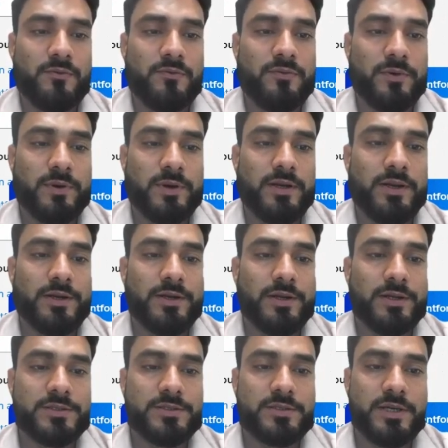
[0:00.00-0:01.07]
Field
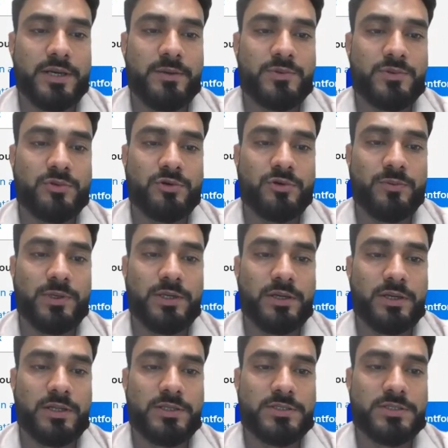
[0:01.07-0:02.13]
data type should be
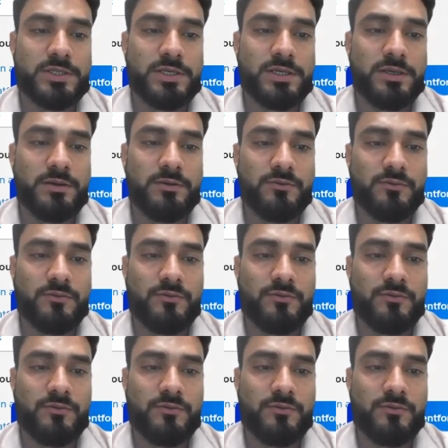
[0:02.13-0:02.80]
currency,